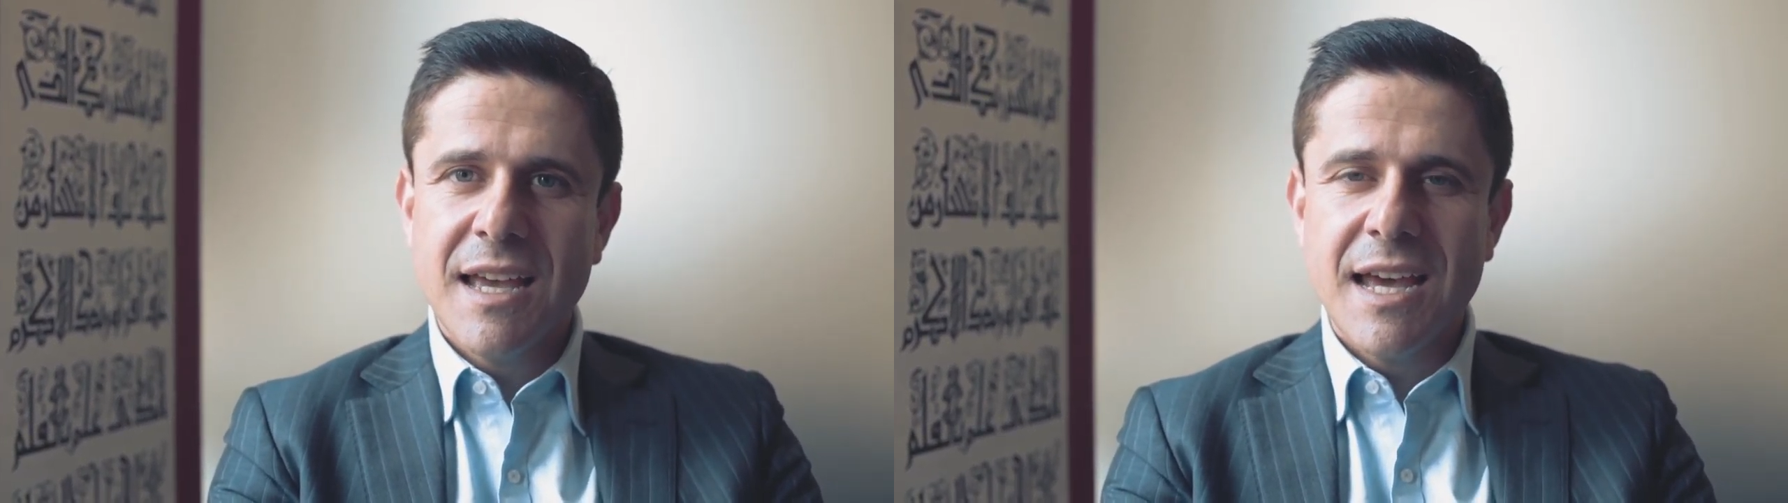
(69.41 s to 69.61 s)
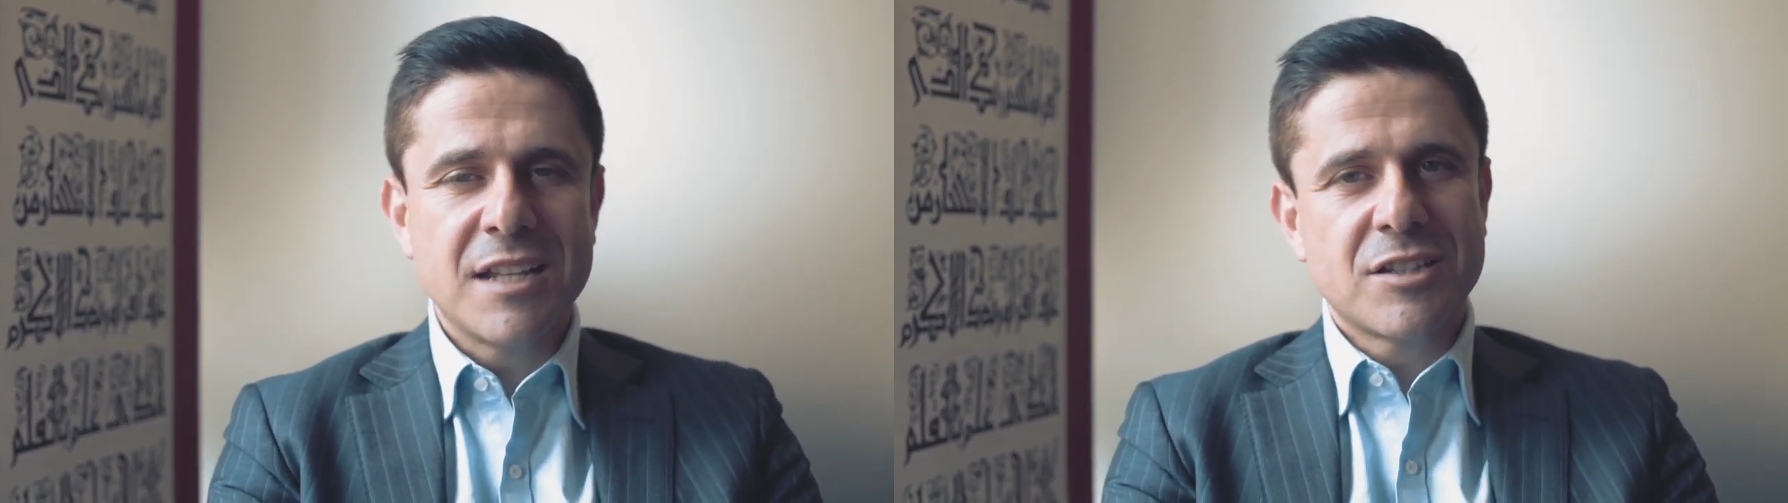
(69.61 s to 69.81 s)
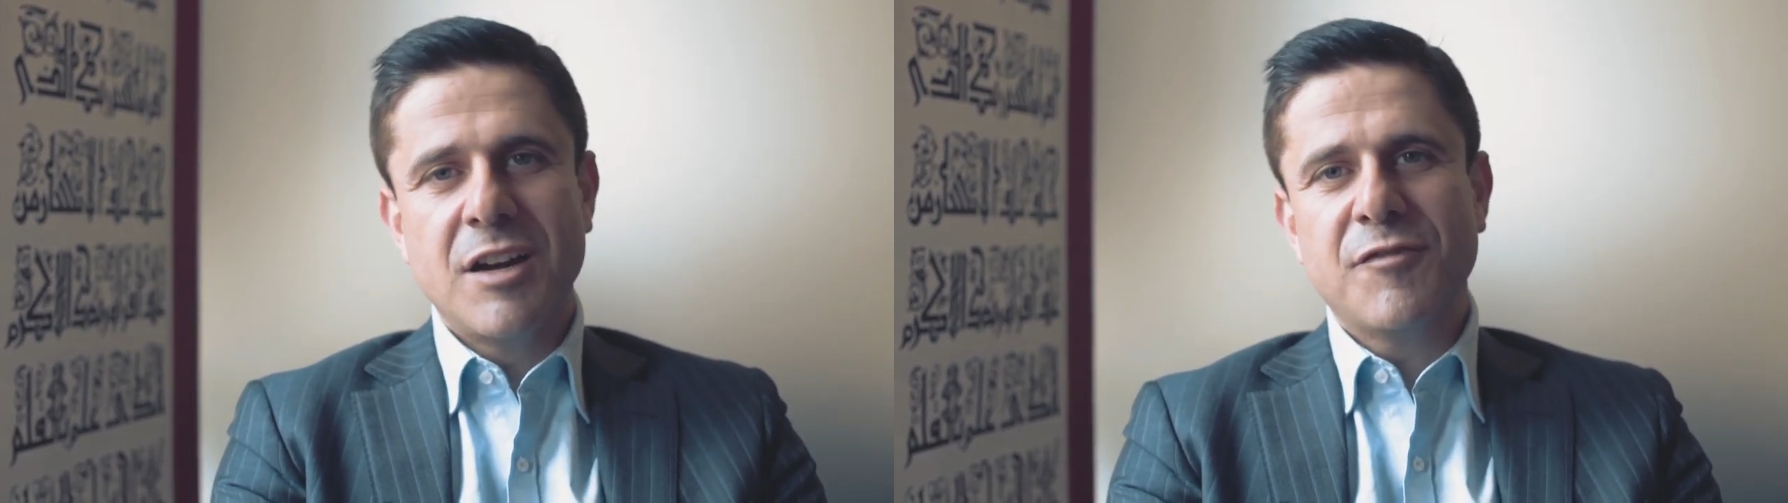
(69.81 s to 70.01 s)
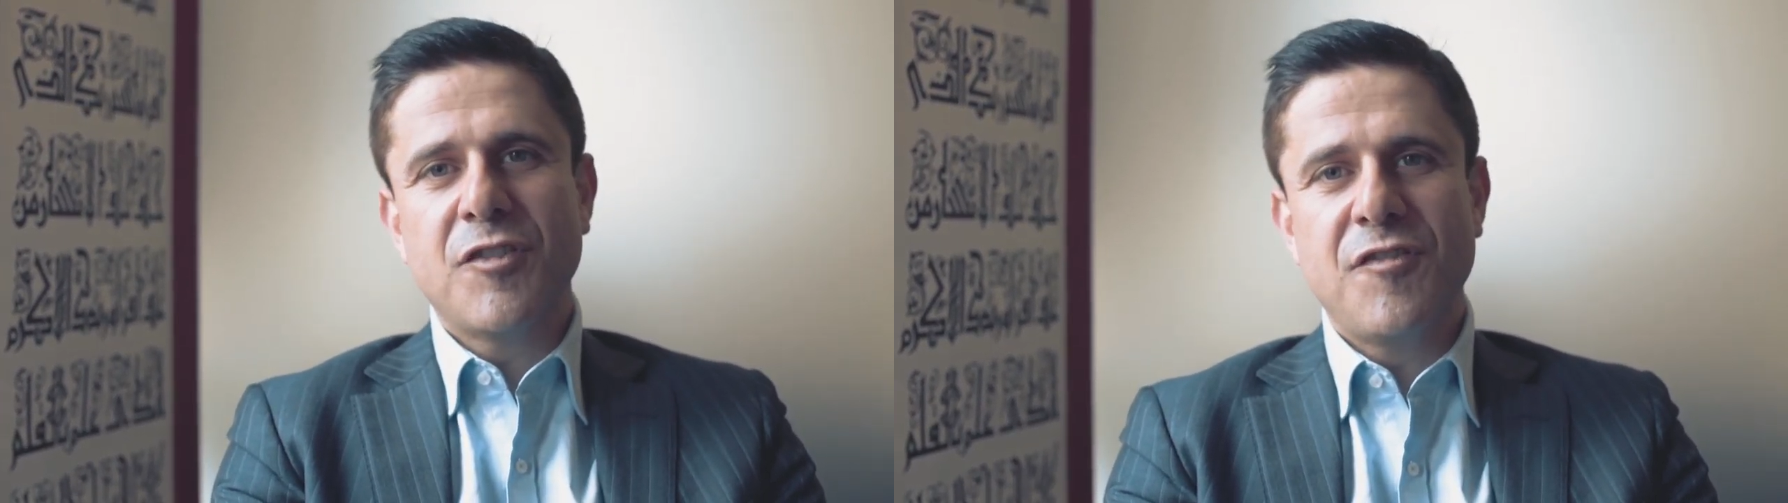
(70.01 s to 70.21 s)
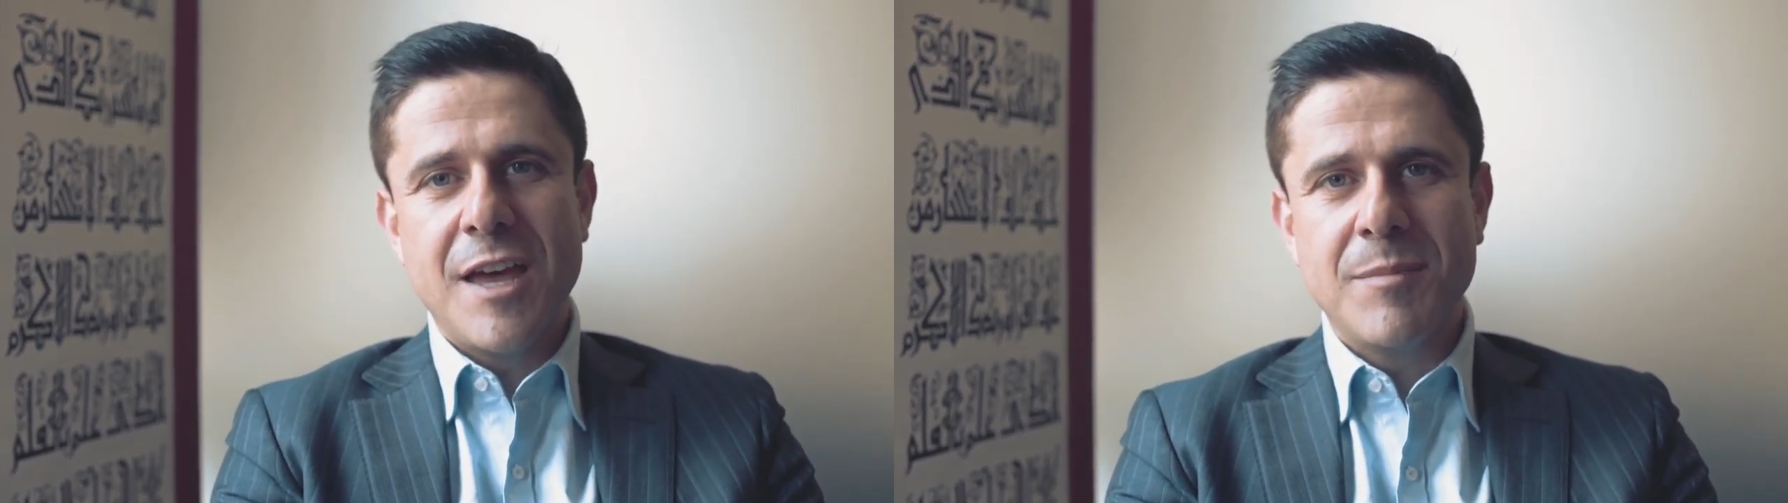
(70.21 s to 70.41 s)
and a time
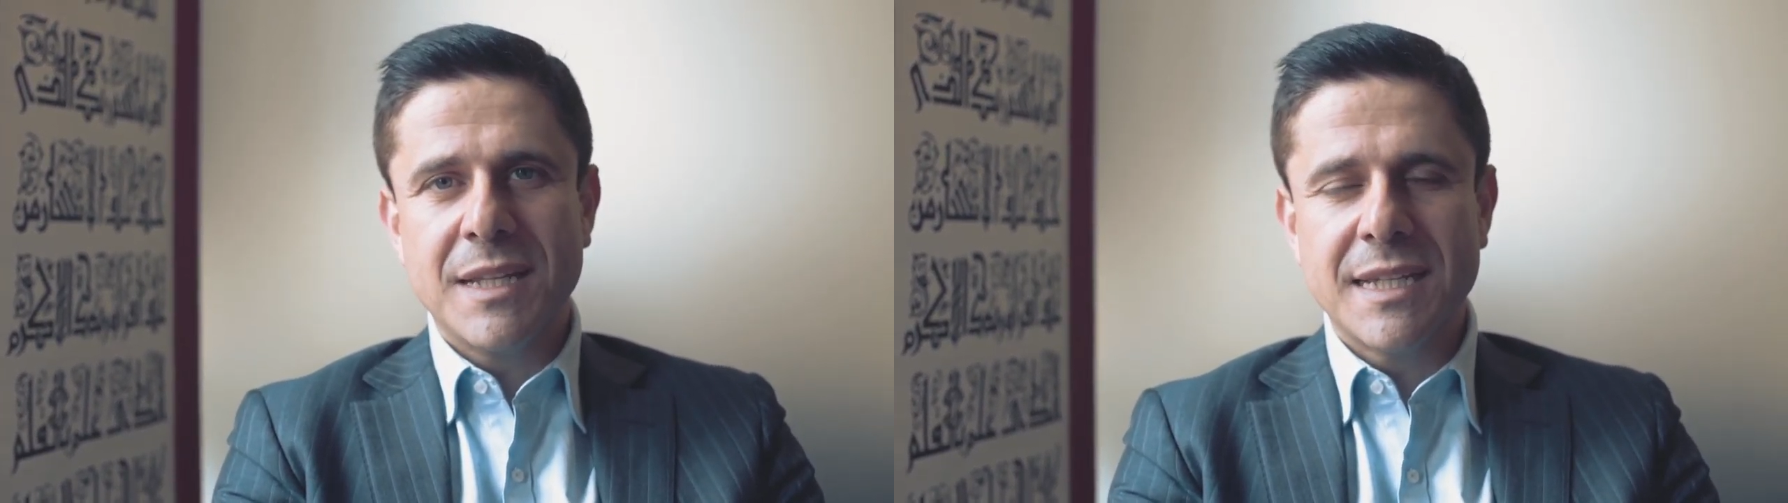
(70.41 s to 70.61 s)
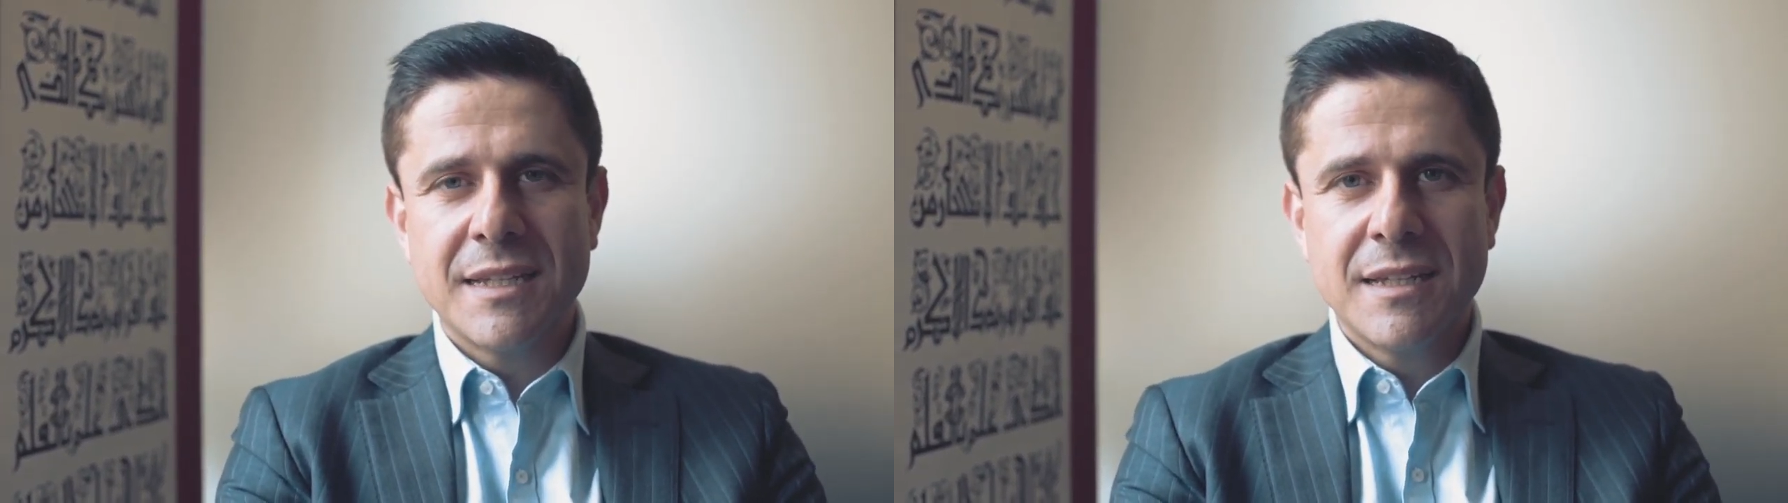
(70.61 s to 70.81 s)
for family,